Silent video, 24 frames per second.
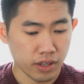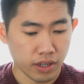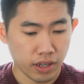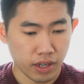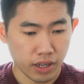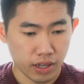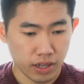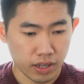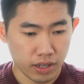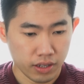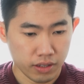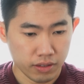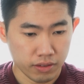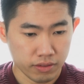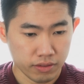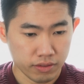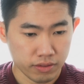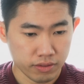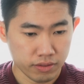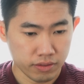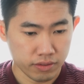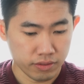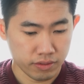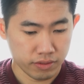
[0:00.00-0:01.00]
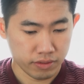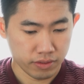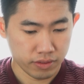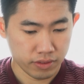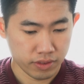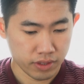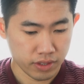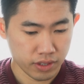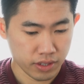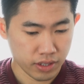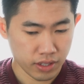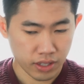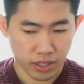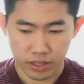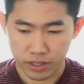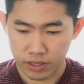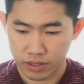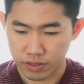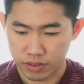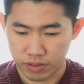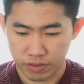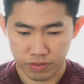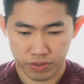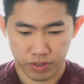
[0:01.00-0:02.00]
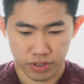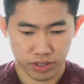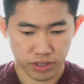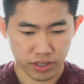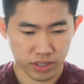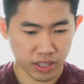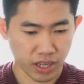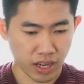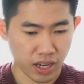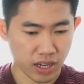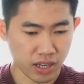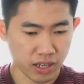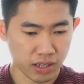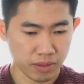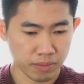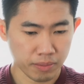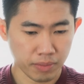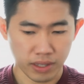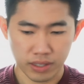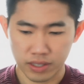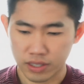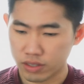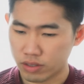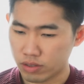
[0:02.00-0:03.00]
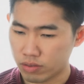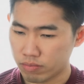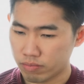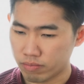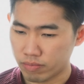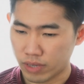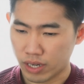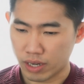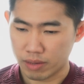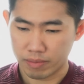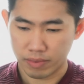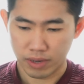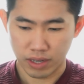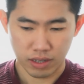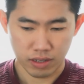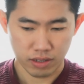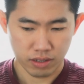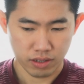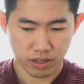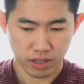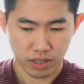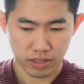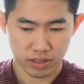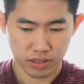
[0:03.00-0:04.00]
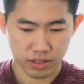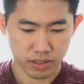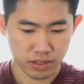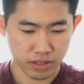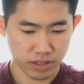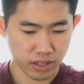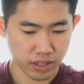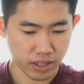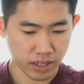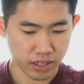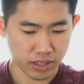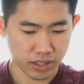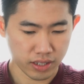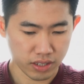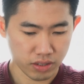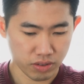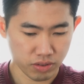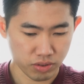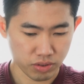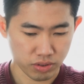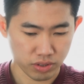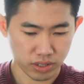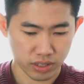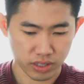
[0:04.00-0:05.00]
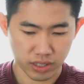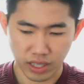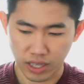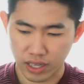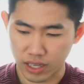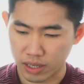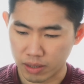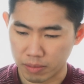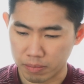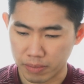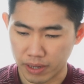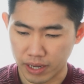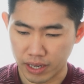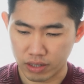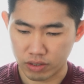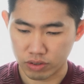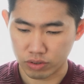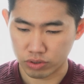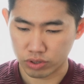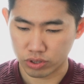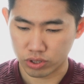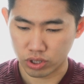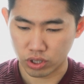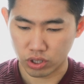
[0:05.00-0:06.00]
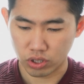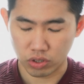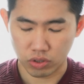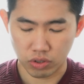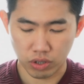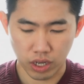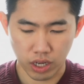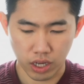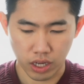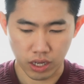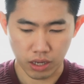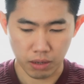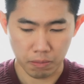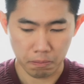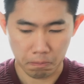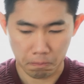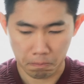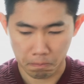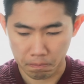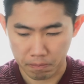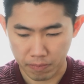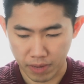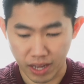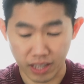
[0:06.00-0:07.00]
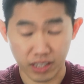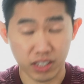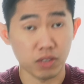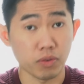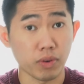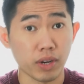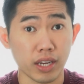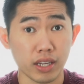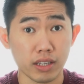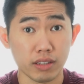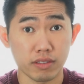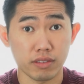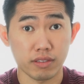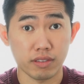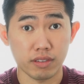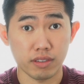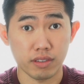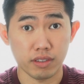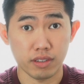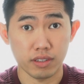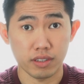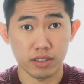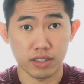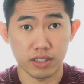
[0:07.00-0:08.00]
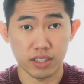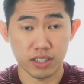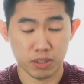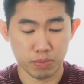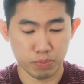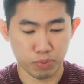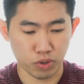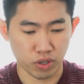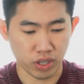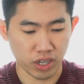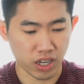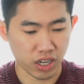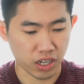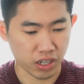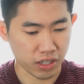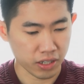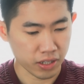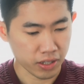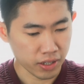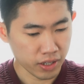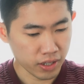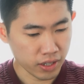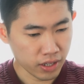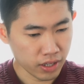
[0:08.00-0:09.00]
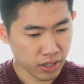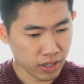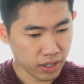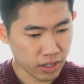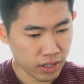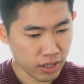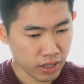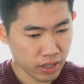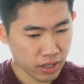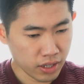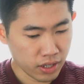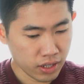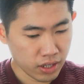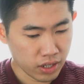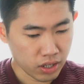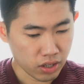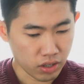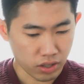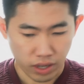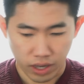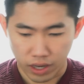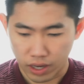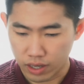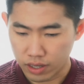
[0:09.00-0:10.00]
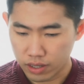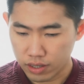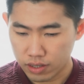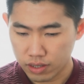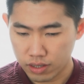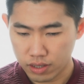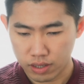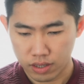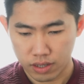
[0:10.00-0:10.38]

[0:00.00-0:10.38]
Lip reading: and I think the first time I need to set up and also activate this product. Okay,